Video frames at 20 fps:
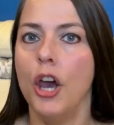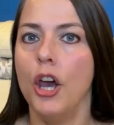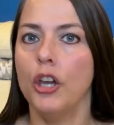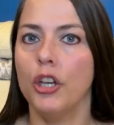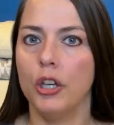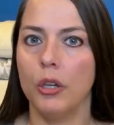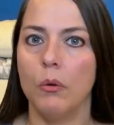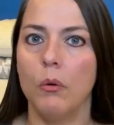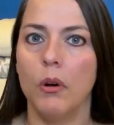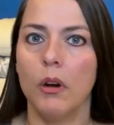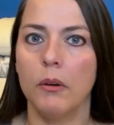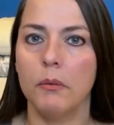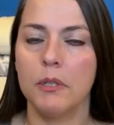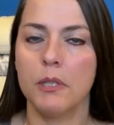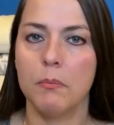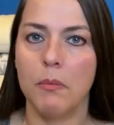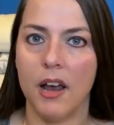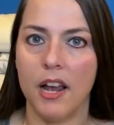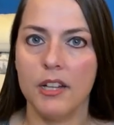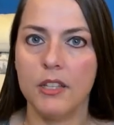You are
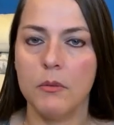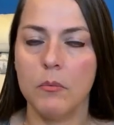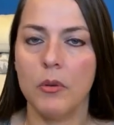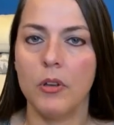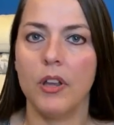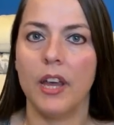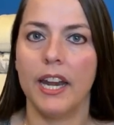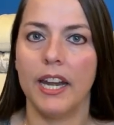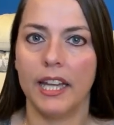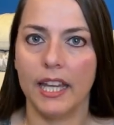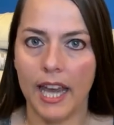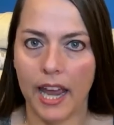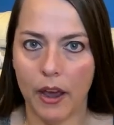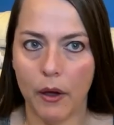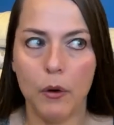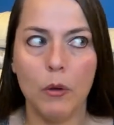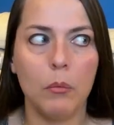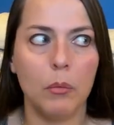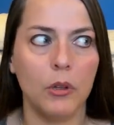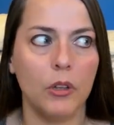responsible and
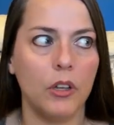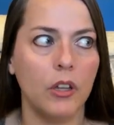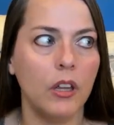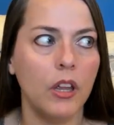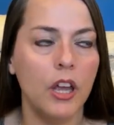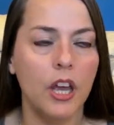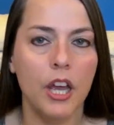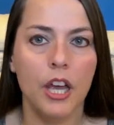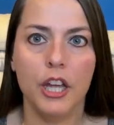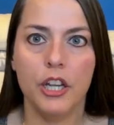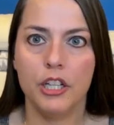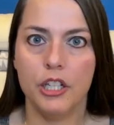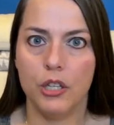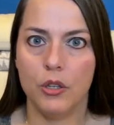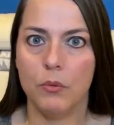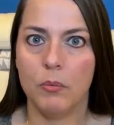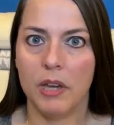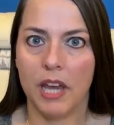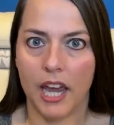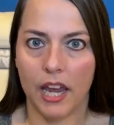accountable to
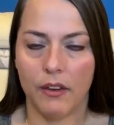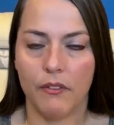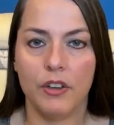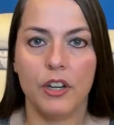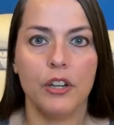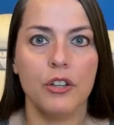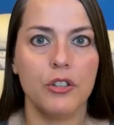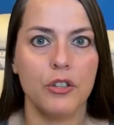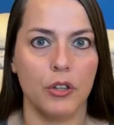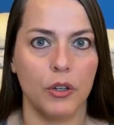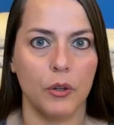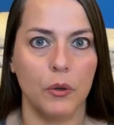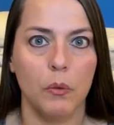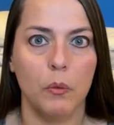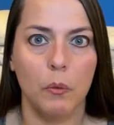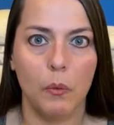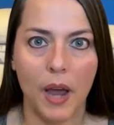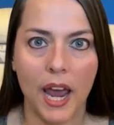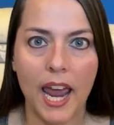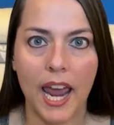behave in a
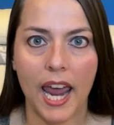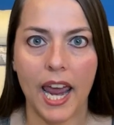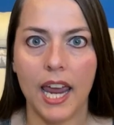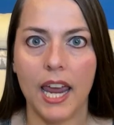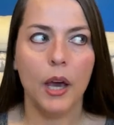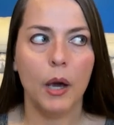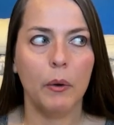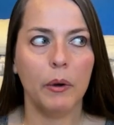certain way.